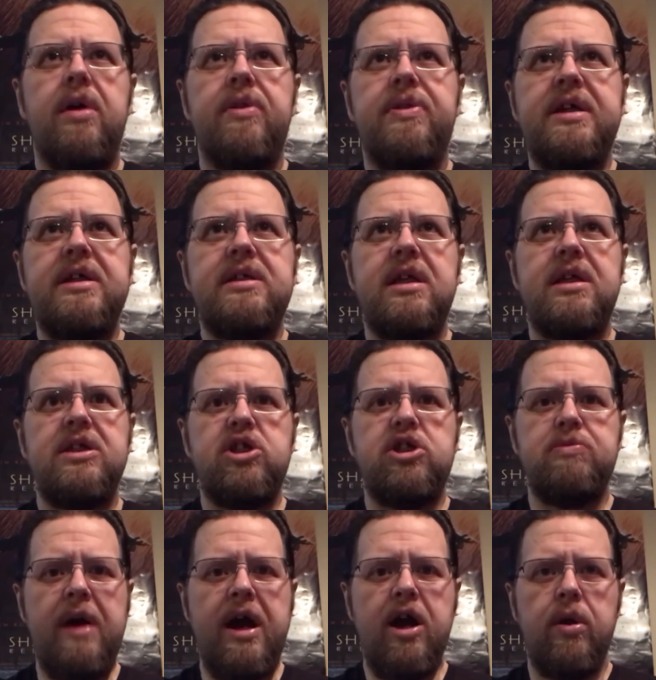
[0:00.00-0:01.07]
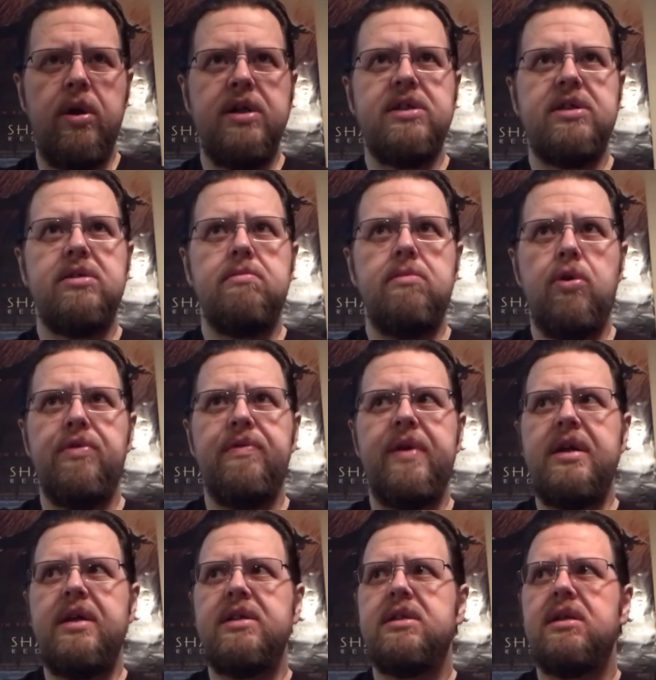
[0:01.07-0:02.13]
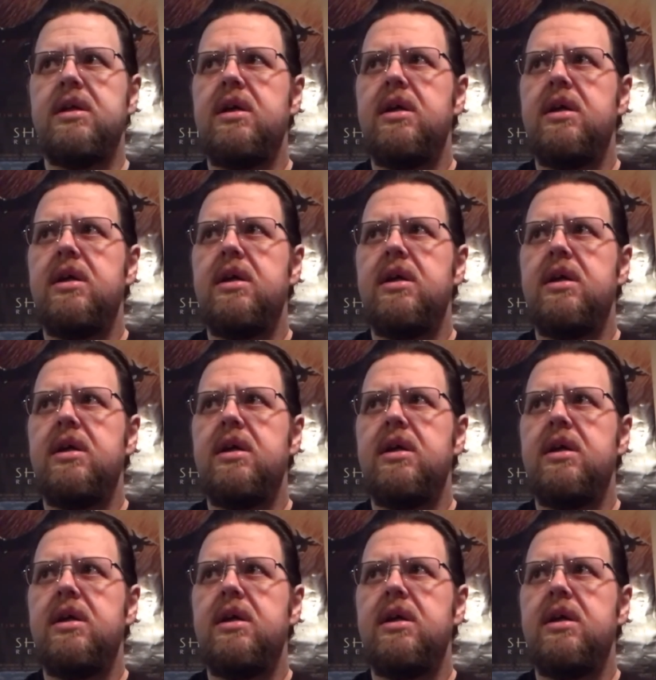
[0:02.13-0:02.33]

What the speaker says: things that inspire us, motivate us,